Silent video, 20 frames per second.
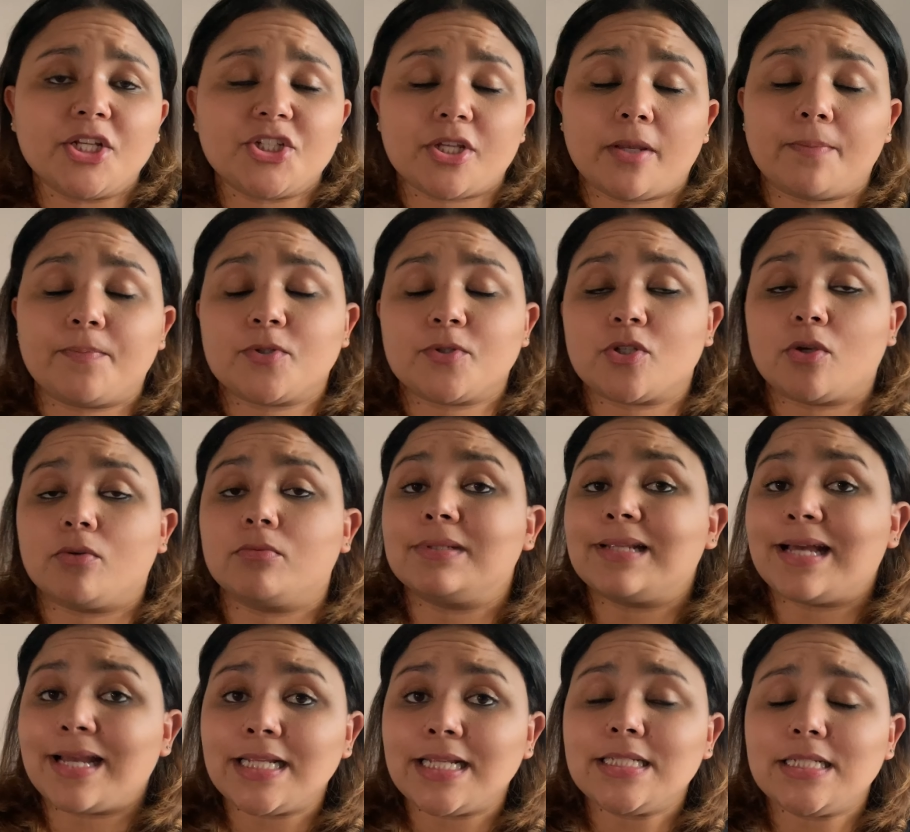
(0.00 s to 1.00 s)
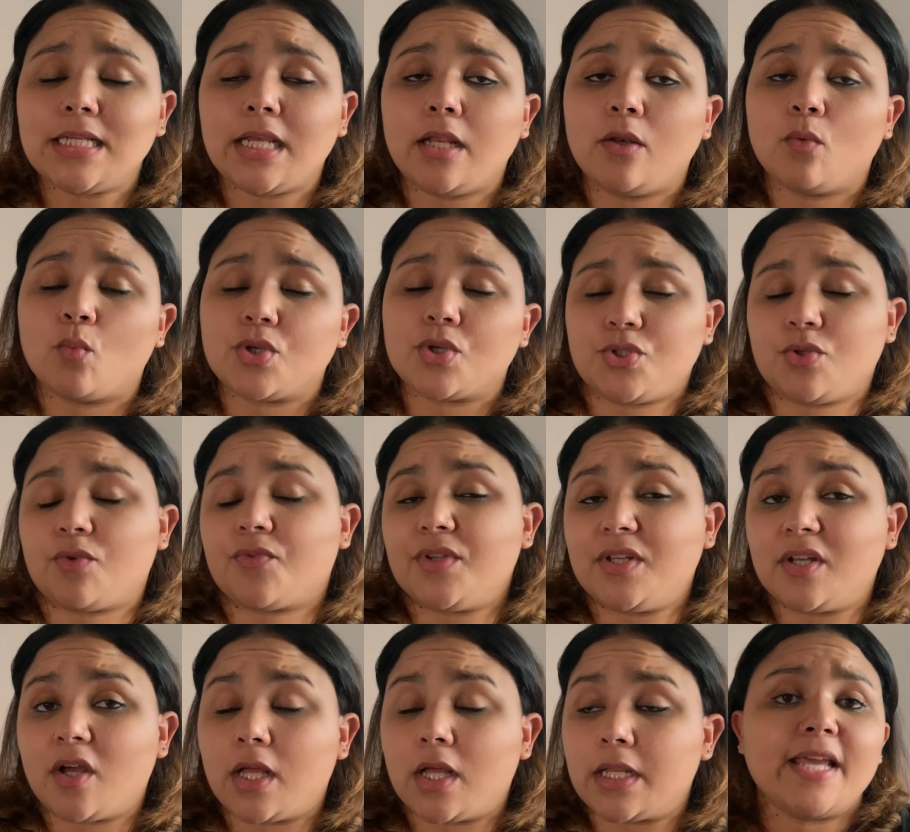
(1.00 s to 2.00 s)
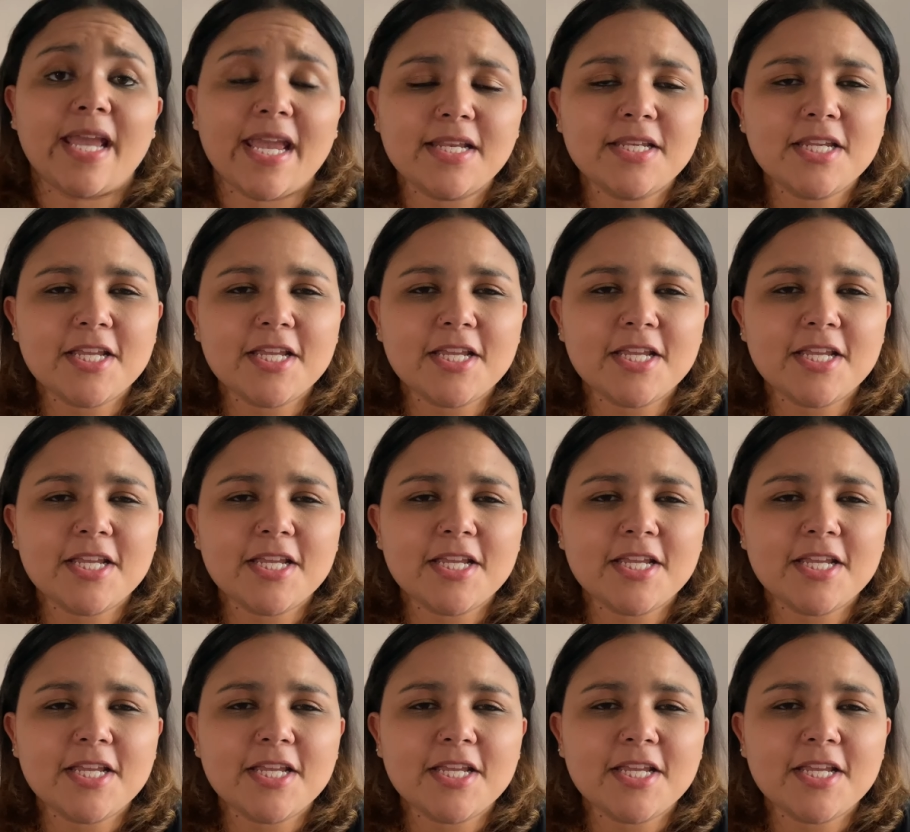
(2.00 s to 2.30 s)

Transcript: episode 19 was your finale. Ending